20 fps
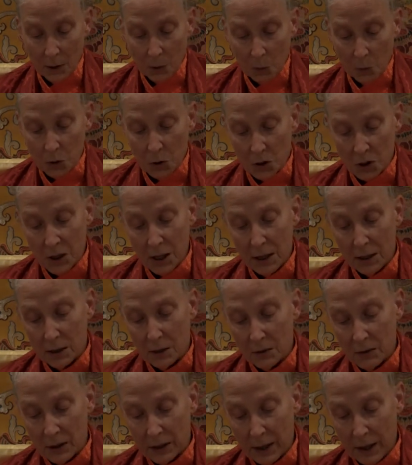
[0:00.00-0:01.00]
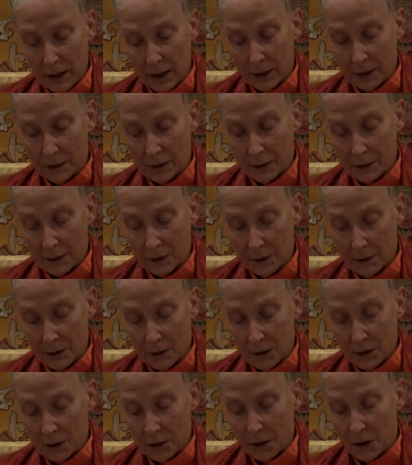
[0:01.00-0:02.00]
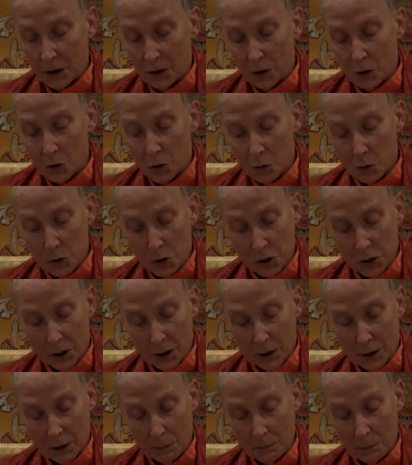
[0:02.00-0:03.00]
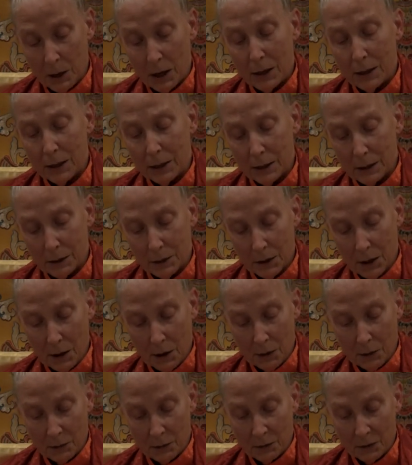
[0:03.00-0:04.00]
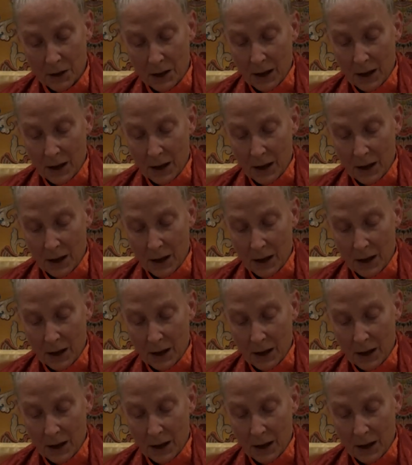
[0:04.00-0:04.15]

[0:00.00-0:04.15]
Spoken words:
would say to the lad, "Yerogushka, my little dove,